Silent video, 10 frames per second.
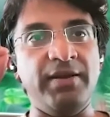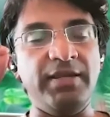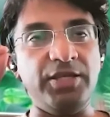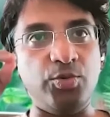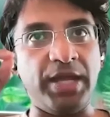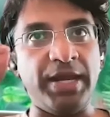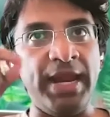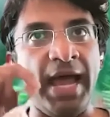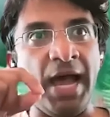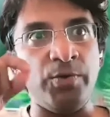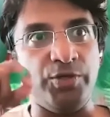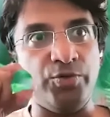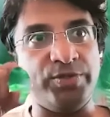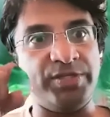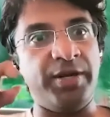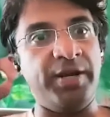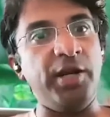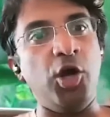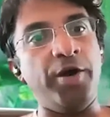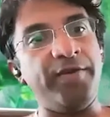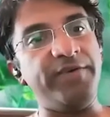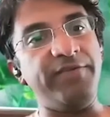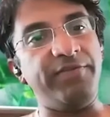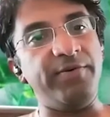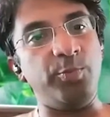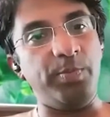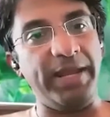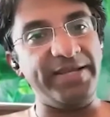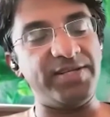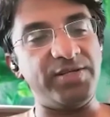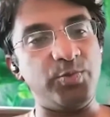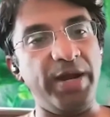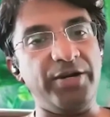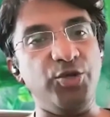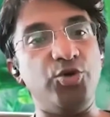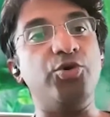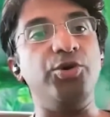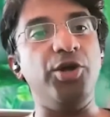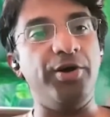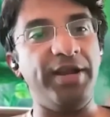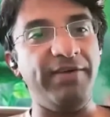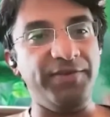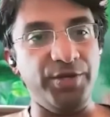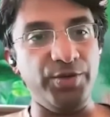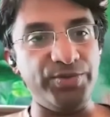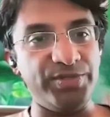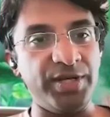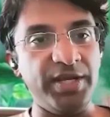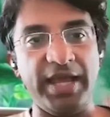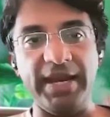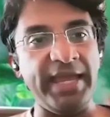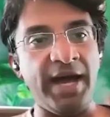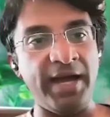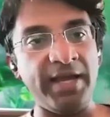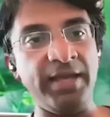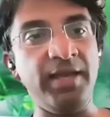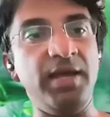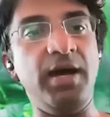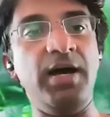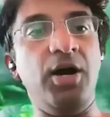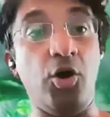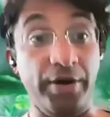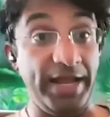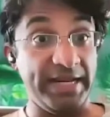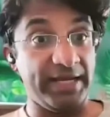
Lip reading: you can now use it in a lot of different places where you could not have used an AI or any